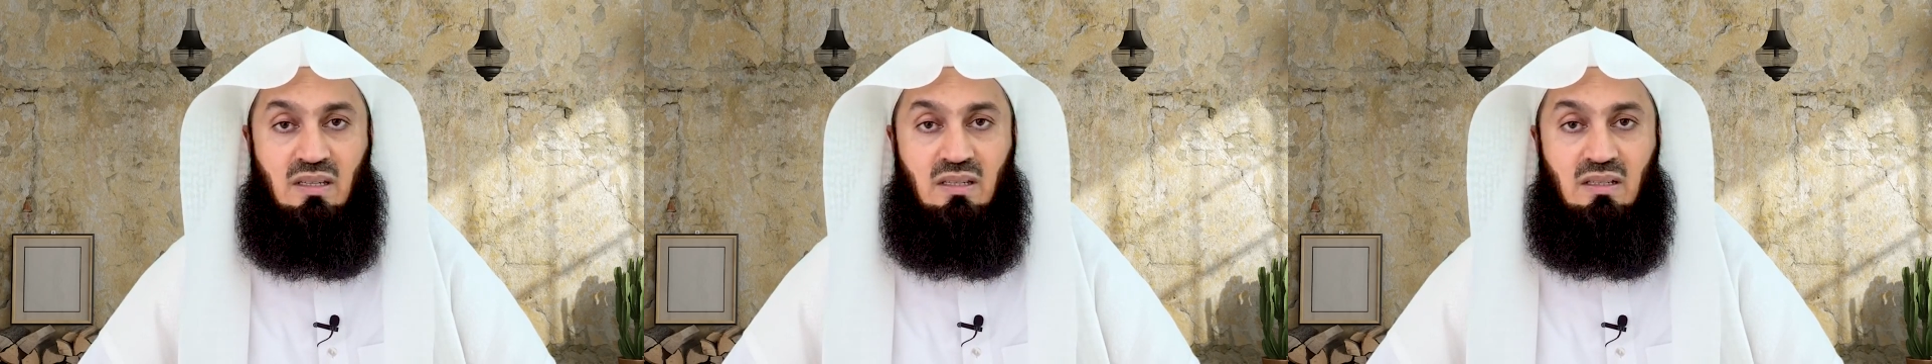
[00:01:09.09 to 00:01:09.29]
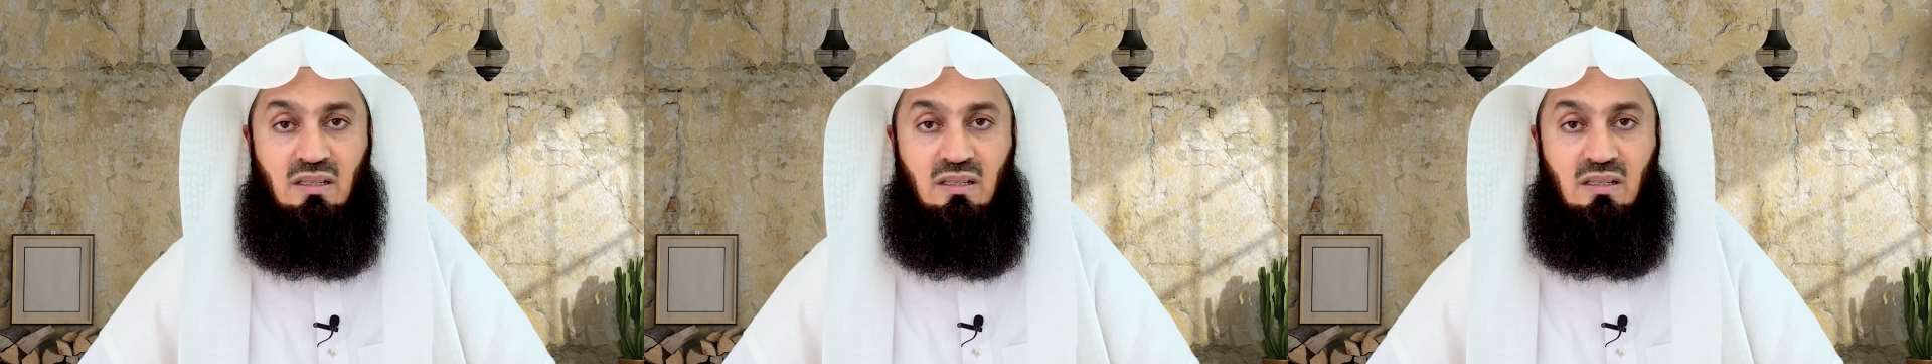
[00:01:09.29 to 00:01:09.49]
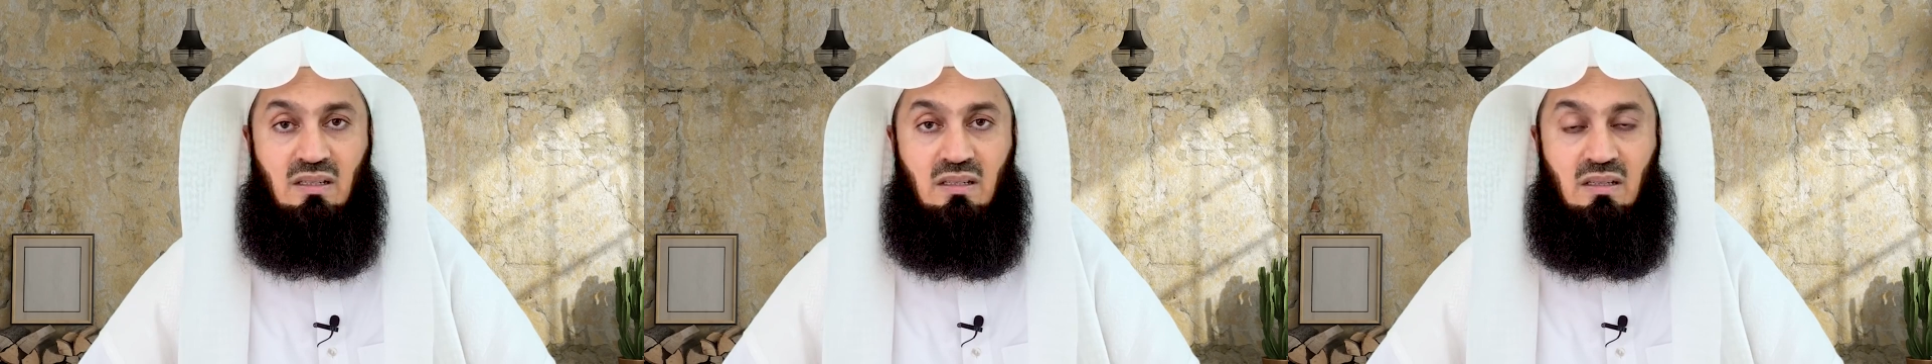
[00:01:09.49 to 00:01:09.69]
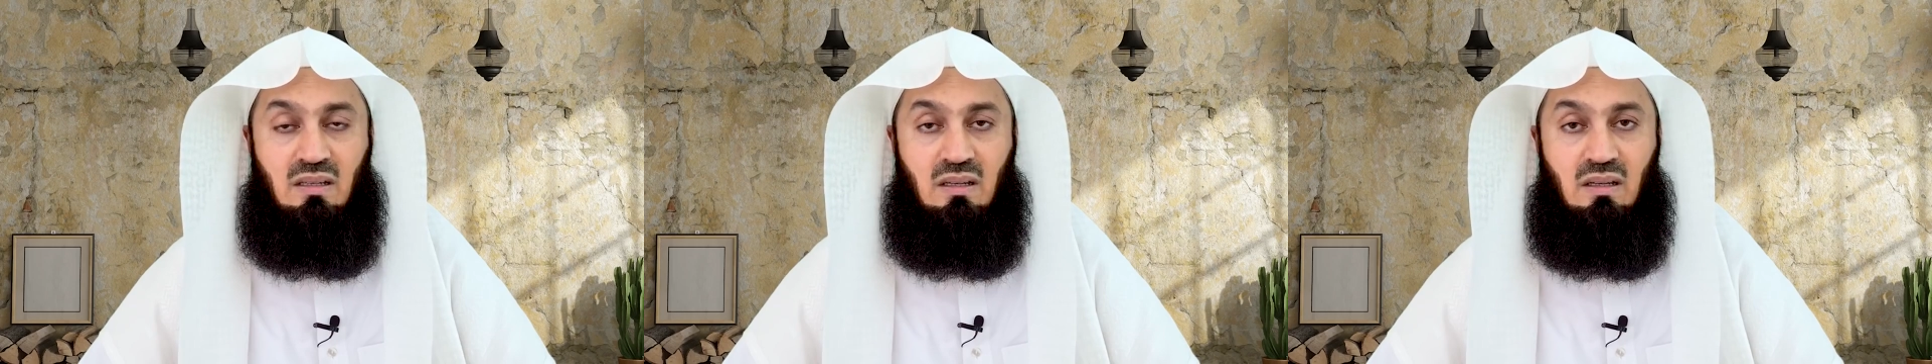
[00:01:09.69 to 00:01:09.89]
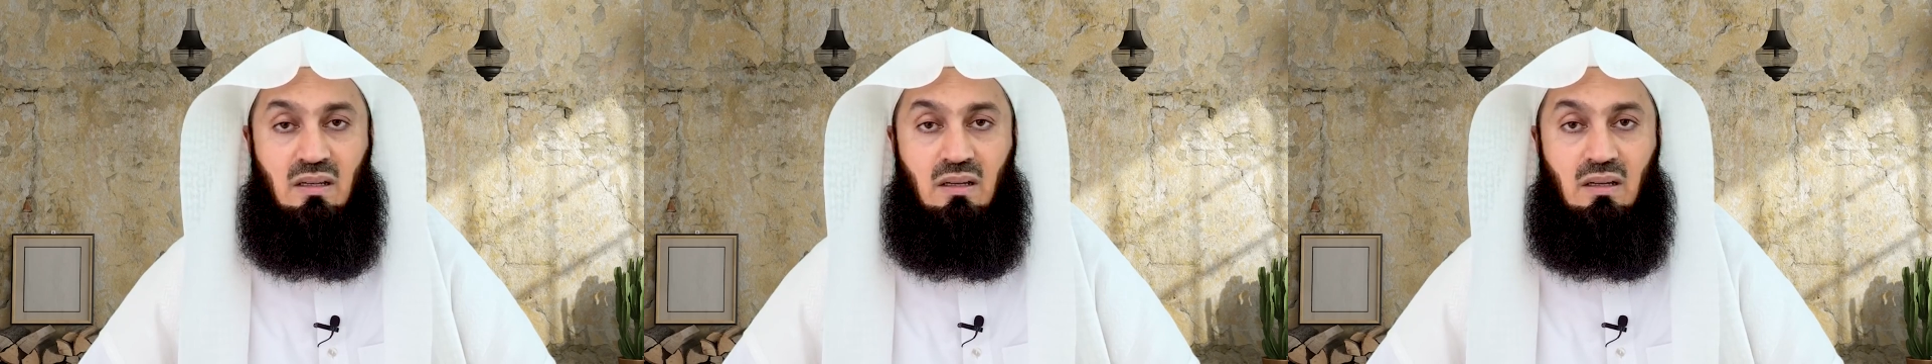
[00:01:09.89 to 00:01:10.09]
sisters,
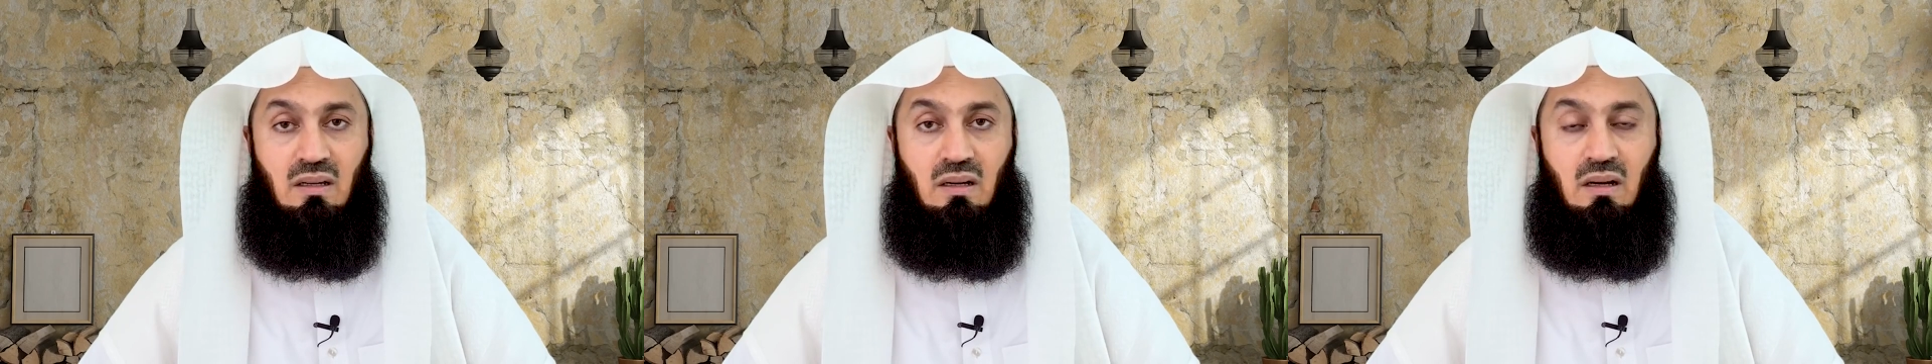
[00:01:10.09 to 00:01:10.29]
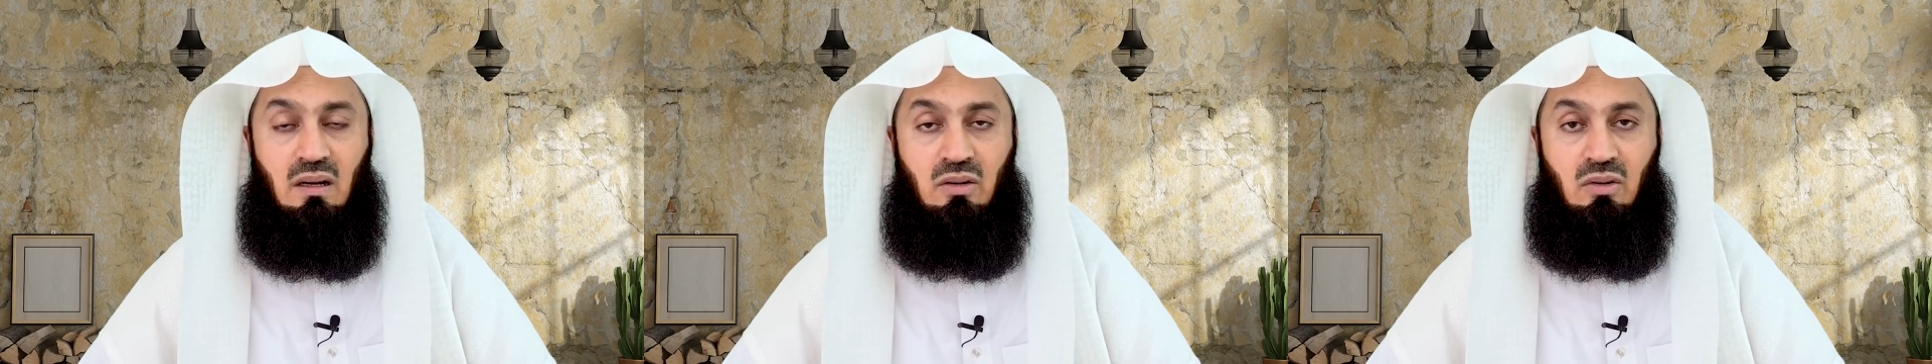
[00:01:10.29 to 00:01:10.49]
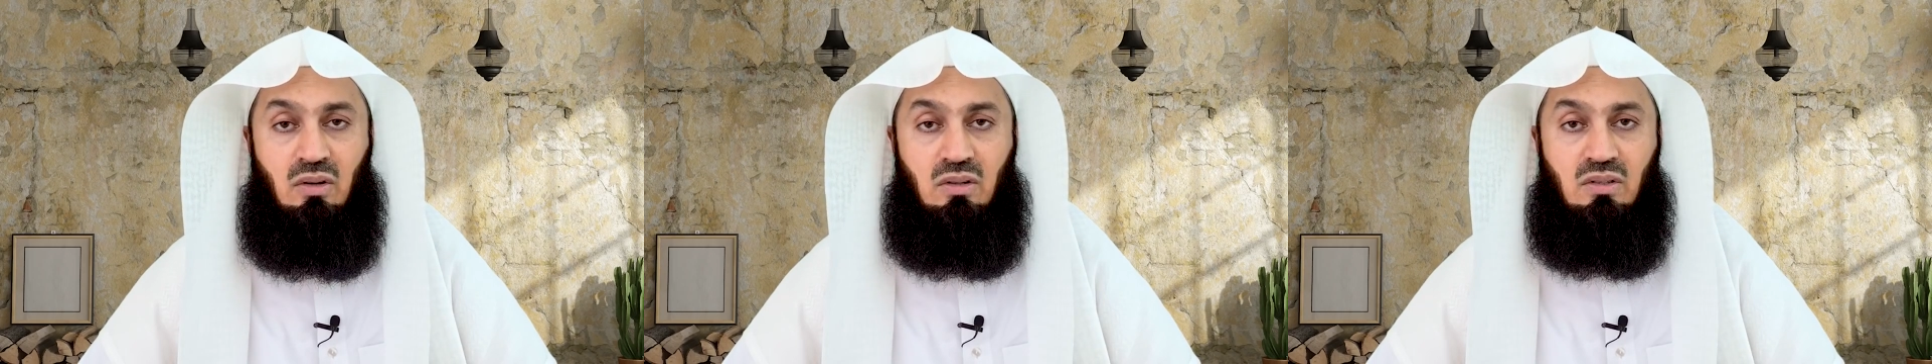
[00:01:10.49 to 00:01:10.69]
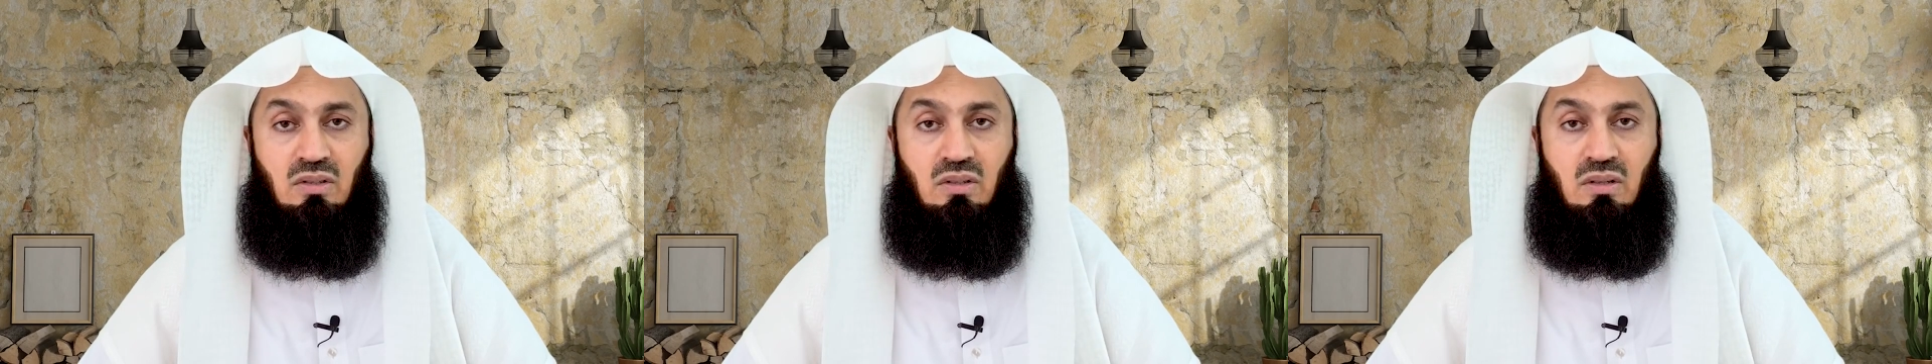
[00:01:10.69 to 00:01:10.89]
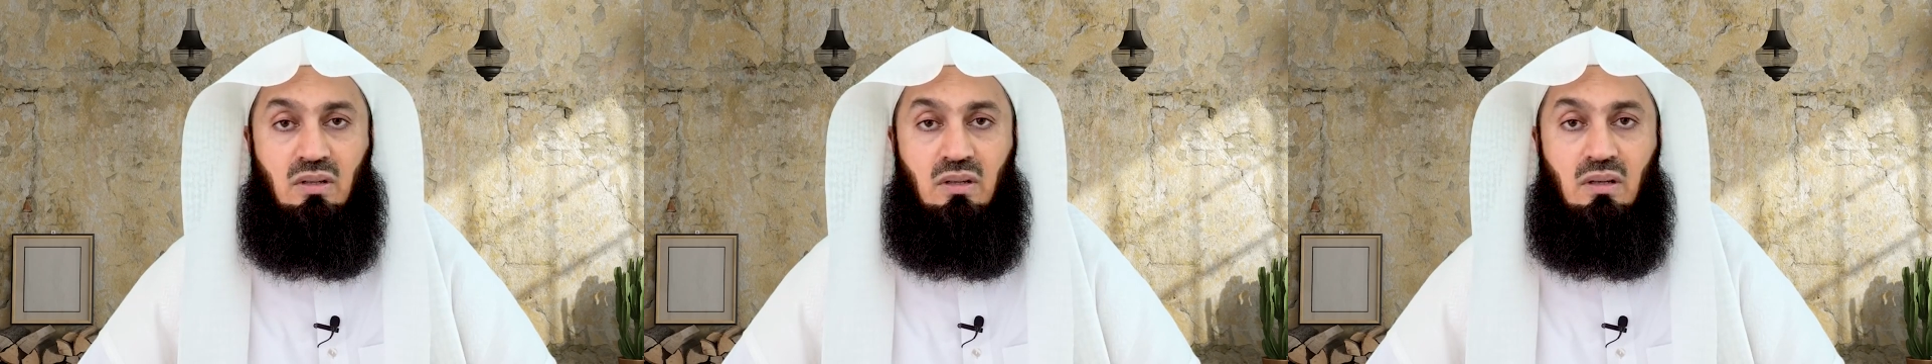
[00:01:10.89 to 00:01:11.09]
are
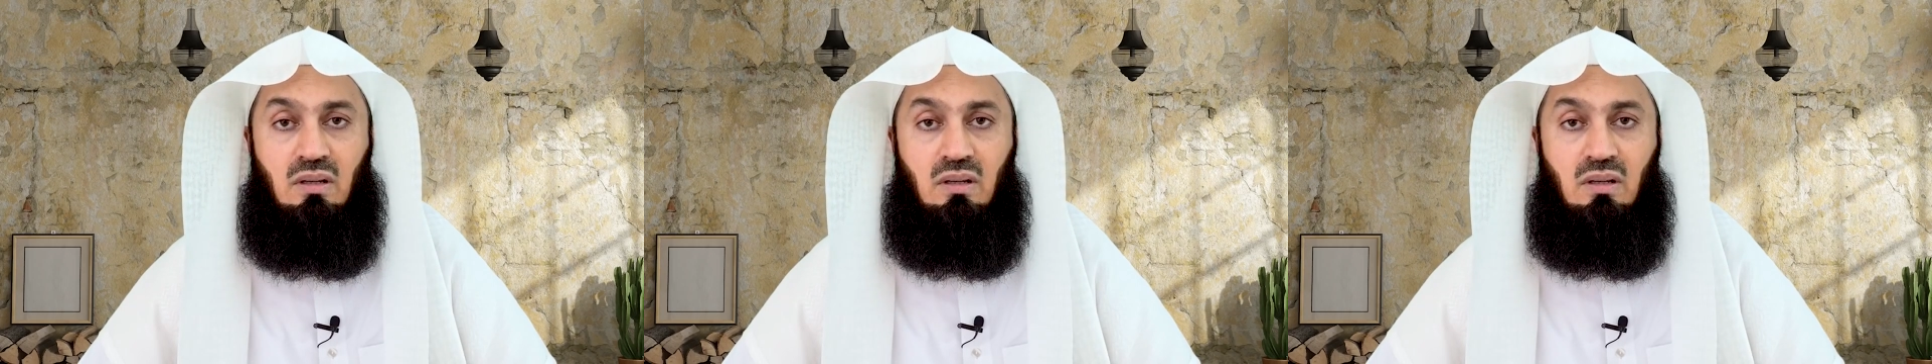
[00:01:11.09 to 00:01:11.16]
not